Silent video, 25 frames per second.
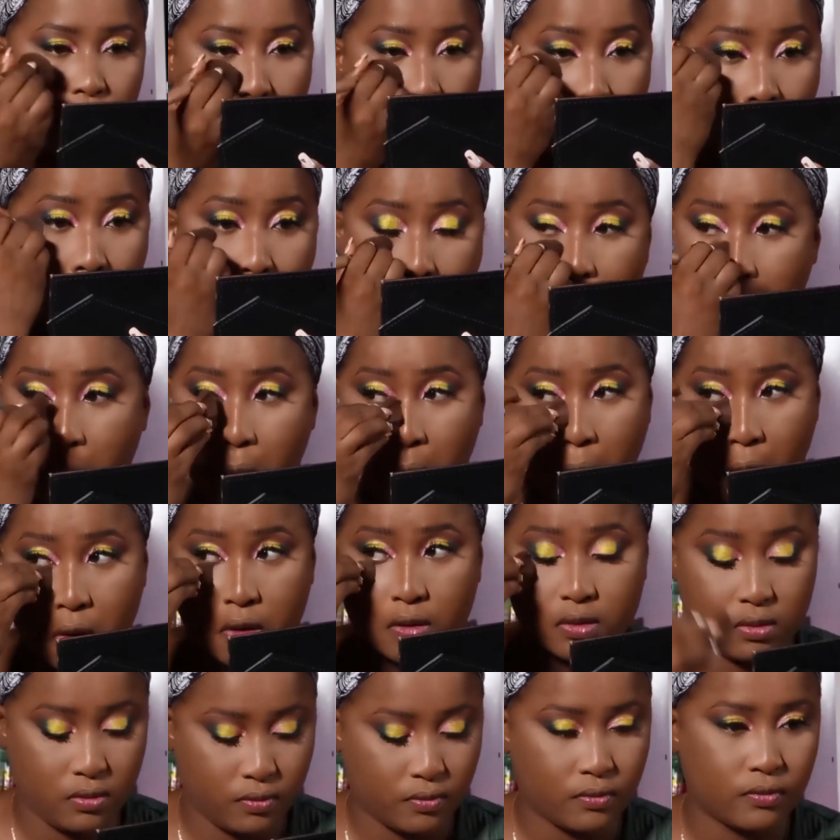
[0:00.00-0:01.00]
So you just
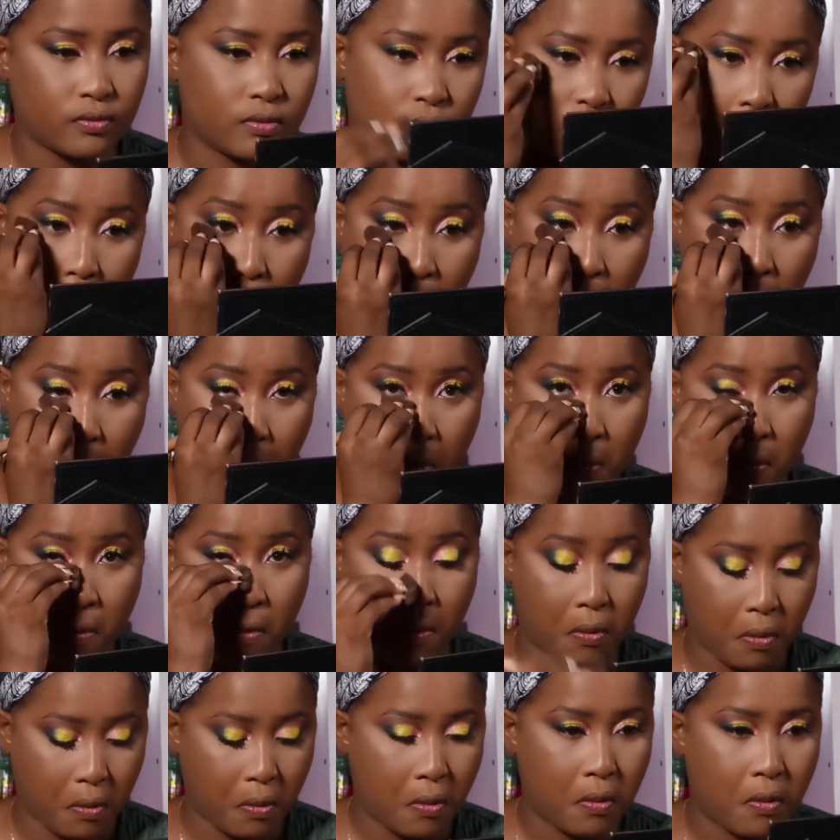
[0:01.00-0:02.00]
basically apply the
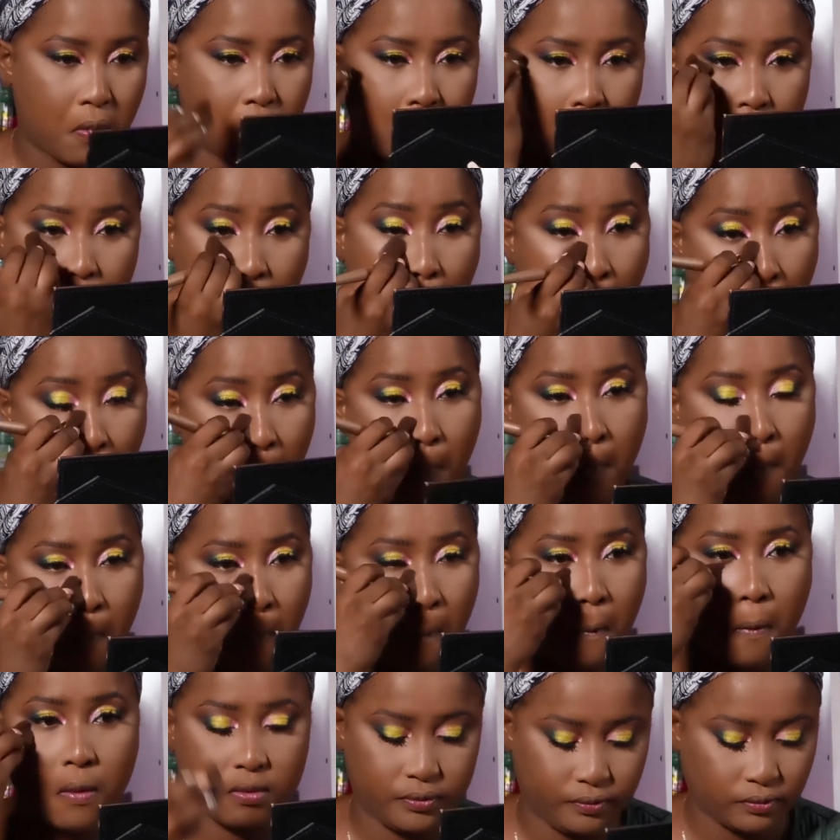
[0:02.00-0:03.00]
lighter
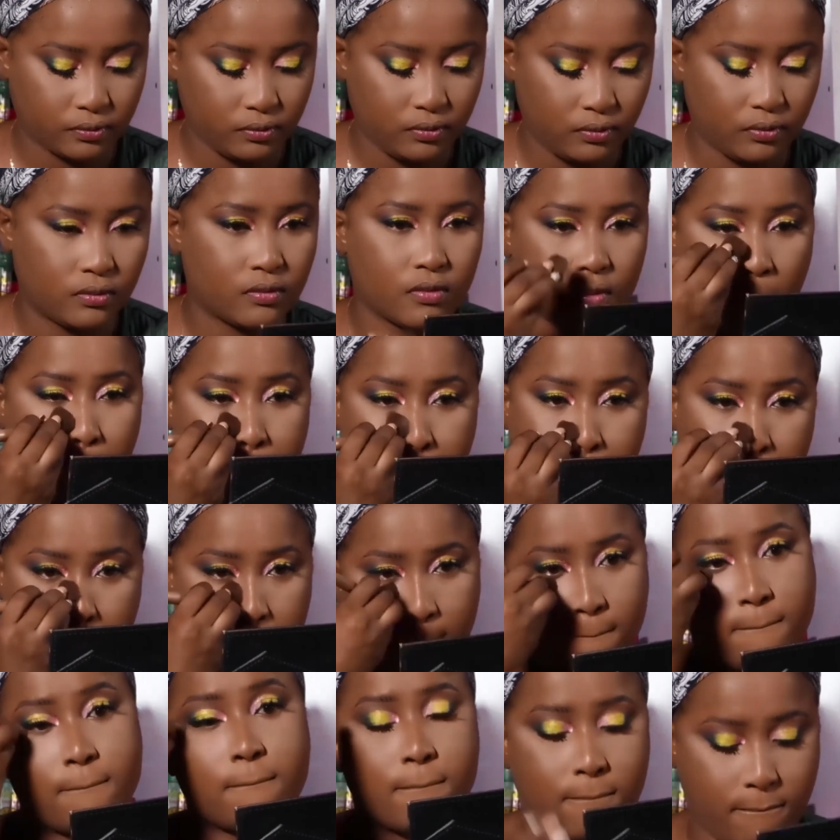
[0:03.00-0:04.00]

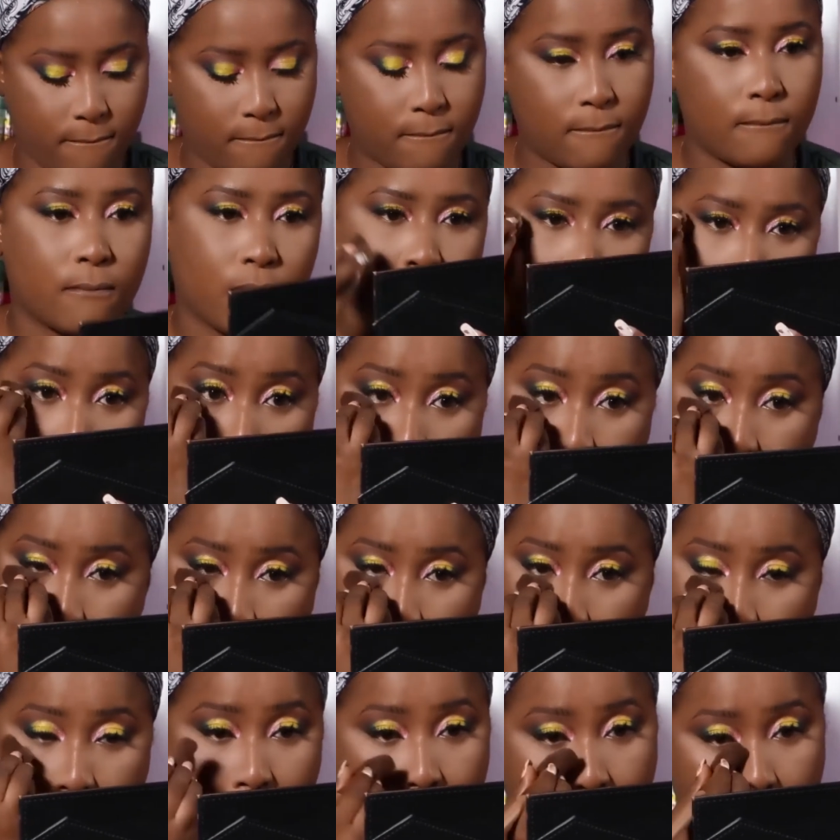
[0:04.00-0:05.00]
contour powder where you
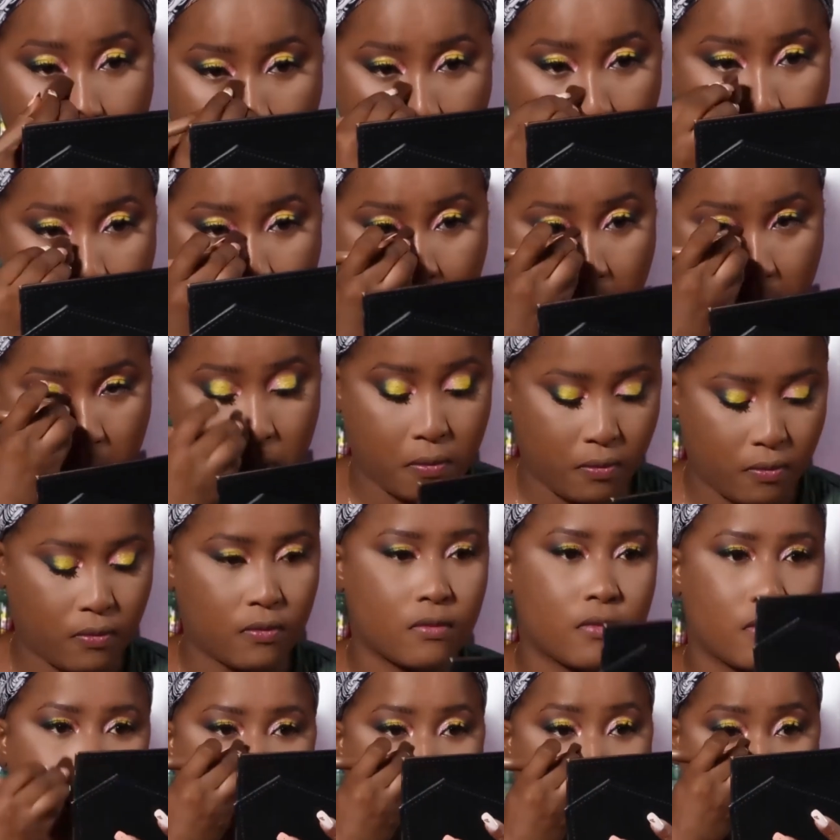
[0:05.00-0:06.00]
had the lighter
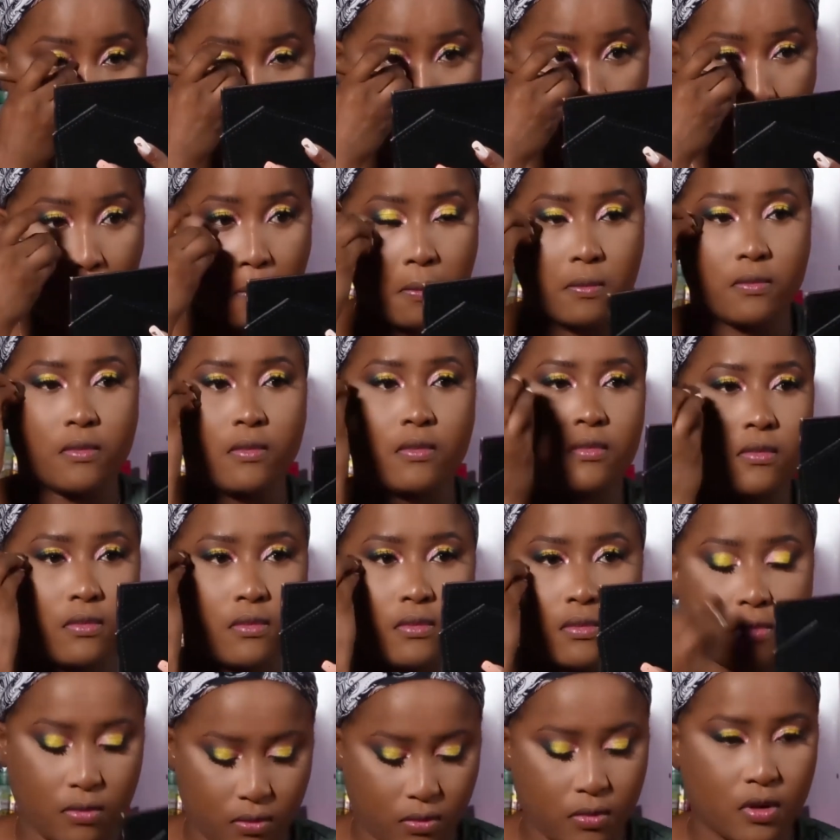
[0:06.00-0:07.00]
contour
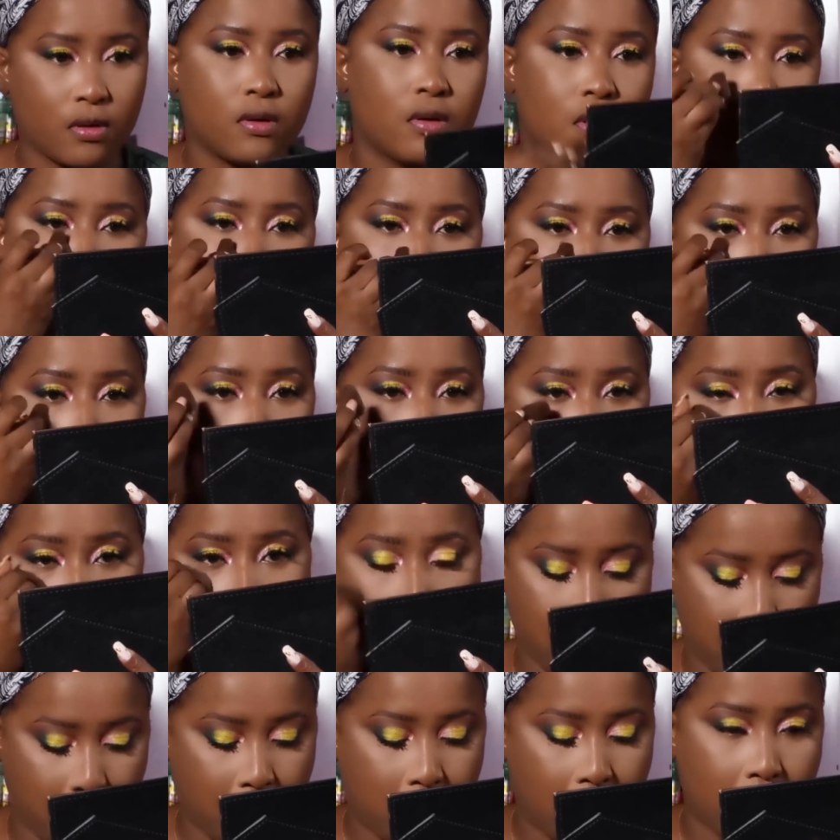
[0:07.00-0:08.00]

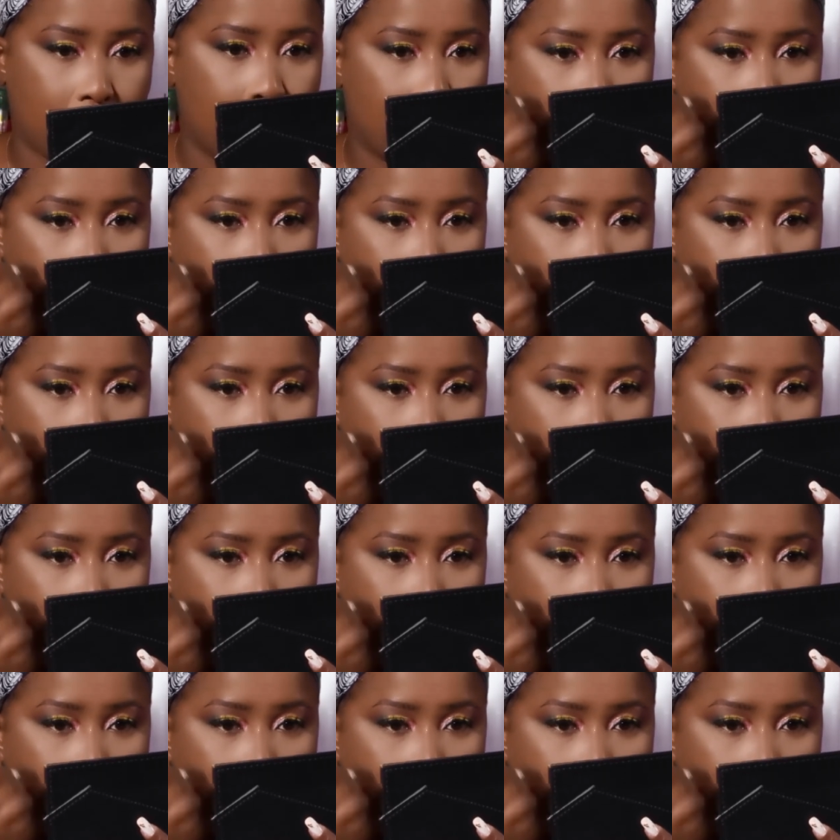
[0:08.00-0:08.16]
on